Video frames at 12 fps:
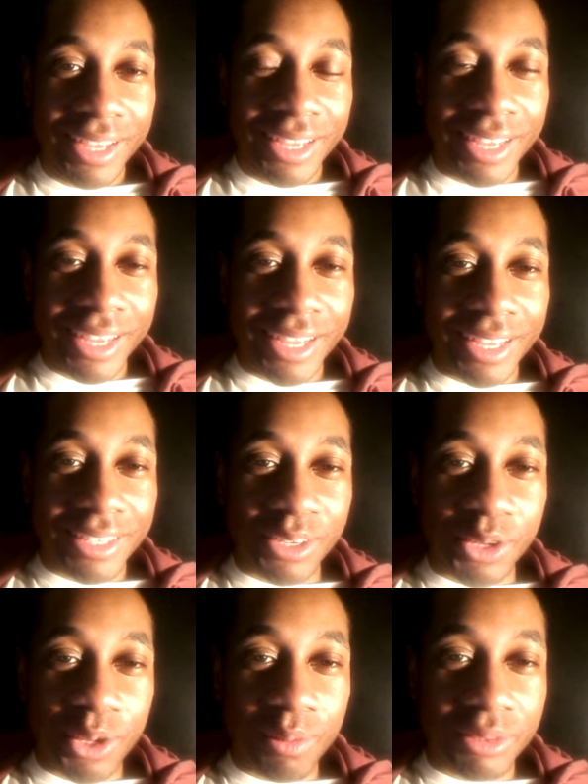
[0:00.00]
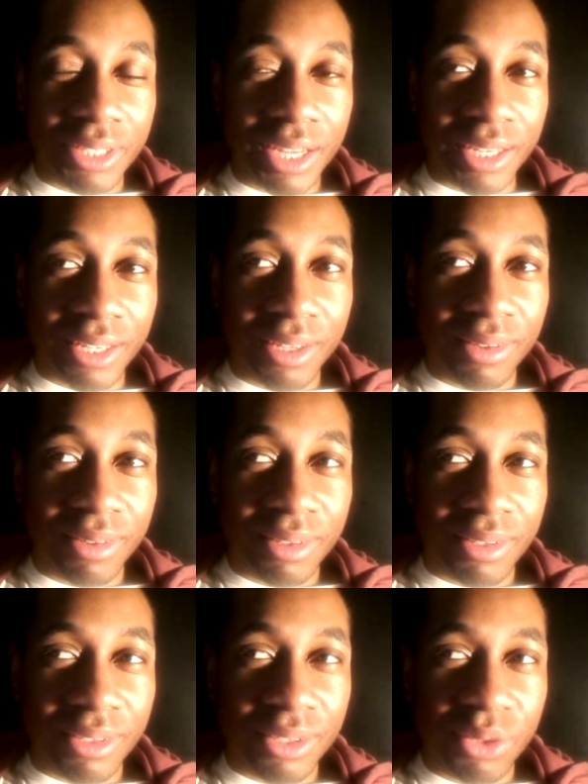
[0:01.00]
and the dude was like,
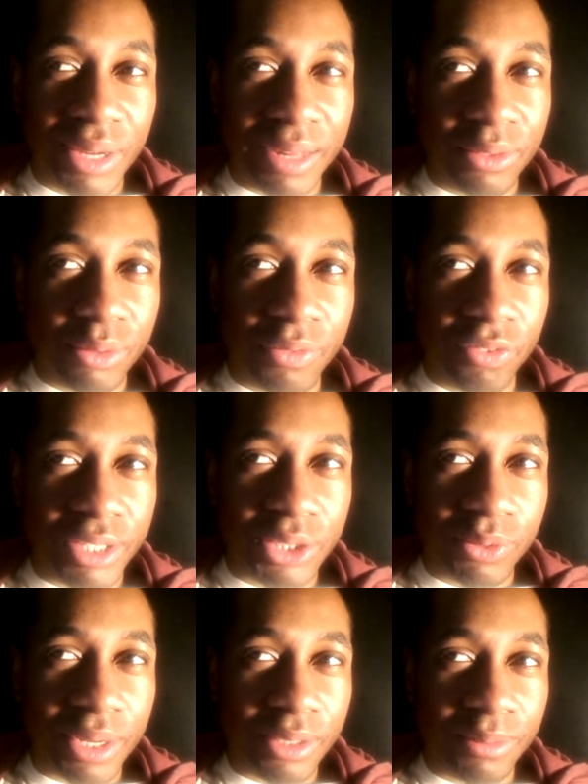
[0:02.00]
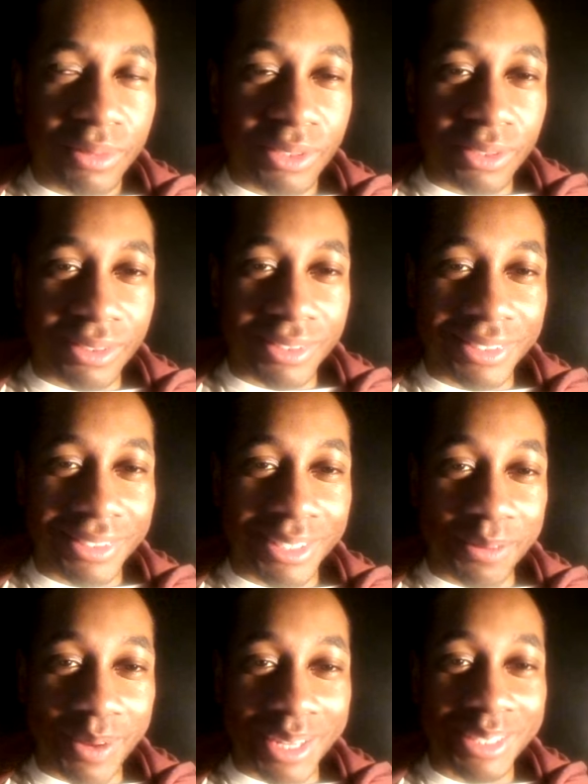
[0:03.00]
"Do you have to refrigerate them?" Or and I'm
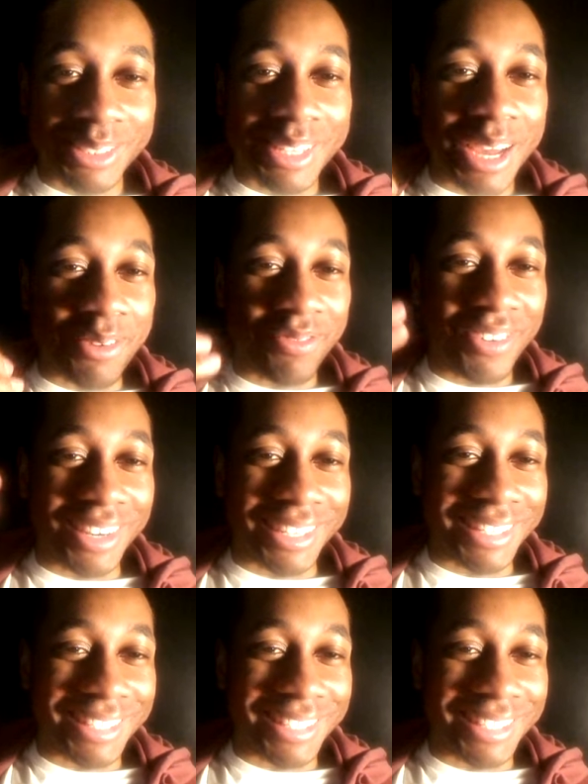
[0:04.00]
like, "This is kind of funny."